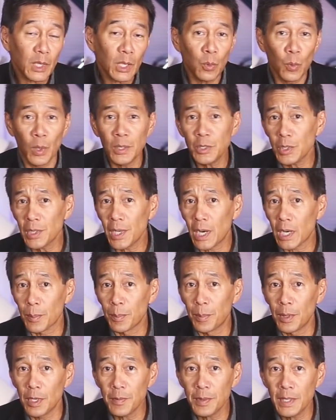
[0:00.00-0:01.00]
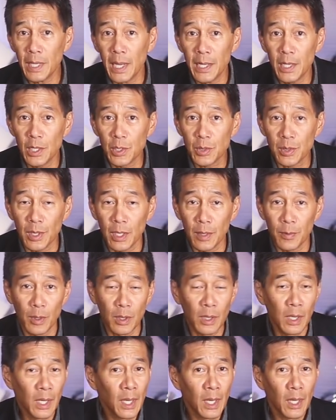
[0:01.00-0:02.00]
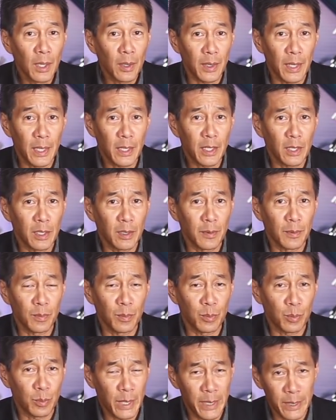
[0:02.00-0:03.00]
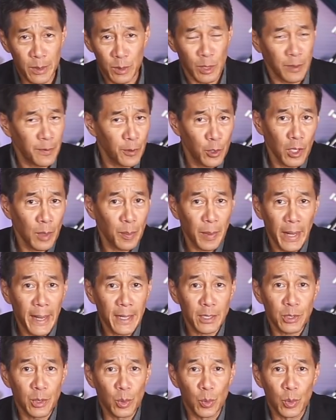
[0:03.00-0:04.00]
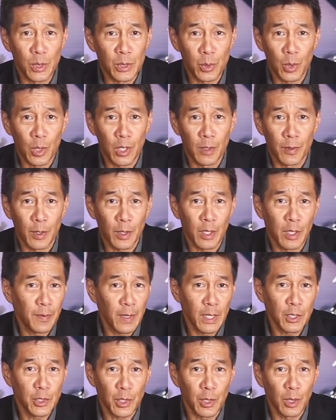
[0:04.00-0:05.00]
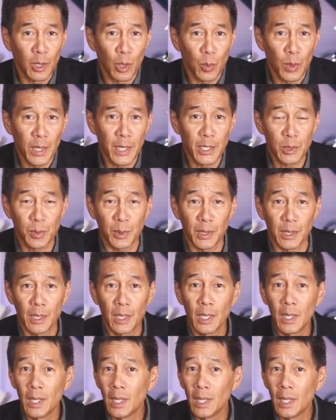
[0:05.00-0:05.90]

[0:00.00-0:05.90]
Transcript: Once you got above the 8-inch level, they, can they converted back to a sort of a conventional arrangement.